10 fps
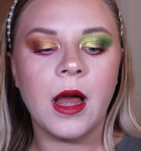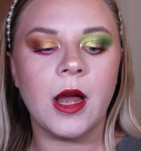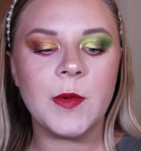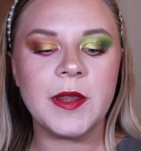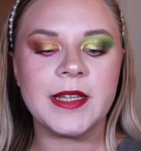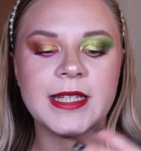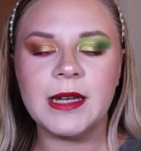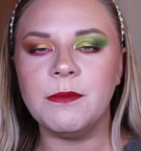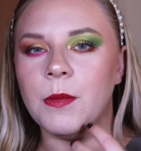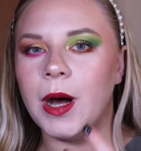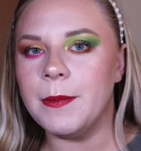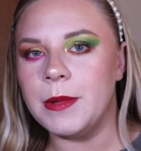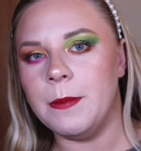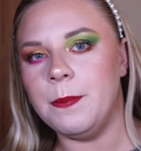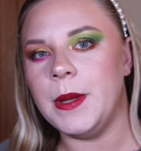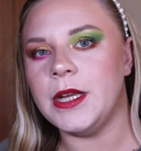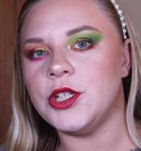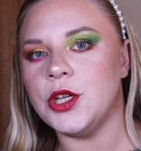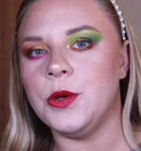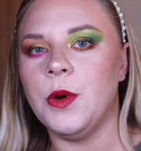the scent might be a bit
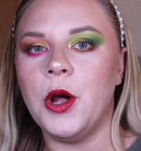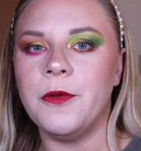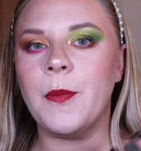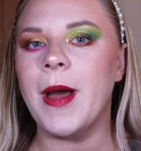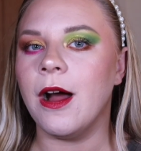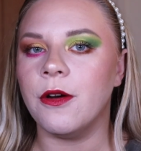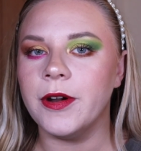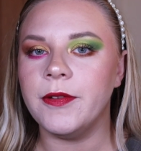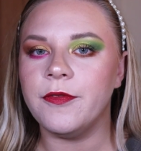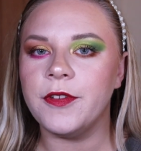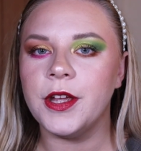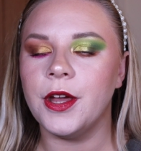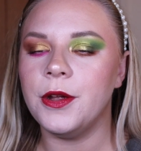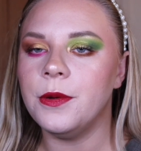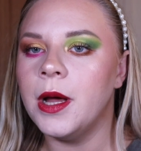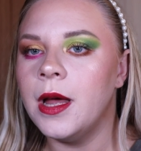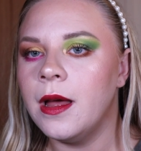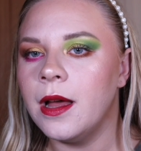too overpowering for you.